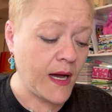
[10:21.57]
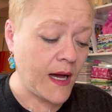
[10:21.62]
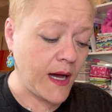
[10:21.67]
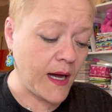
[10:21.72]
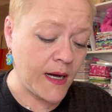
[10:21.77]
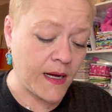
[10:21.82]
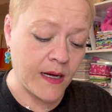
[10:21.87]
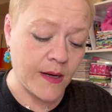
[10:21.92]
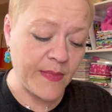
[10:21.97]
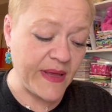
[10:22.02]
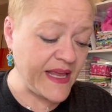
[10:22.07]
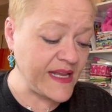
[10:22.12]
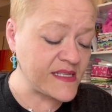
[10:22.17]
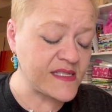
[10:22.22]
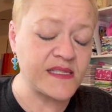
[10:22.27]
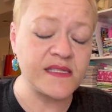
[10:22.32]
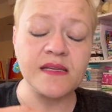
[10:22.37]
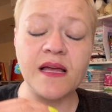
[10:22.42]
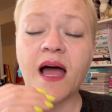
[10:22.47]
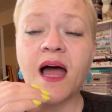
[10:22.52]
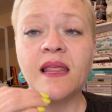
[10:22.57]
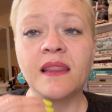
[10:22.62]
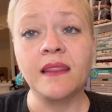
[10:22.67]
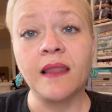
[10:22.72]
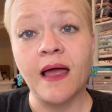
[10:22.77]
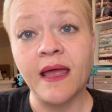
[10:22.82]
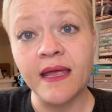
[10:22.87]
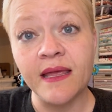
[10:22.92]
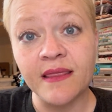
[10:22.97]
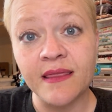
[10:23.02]
I
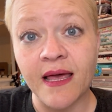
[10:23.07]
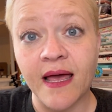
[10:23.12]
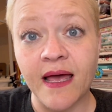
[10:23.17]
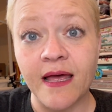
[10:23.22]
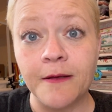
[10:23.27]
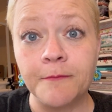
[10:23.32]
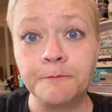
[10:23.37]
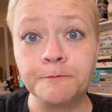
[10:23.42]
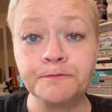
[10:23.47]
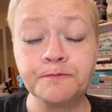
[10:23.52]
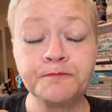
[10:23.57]
like that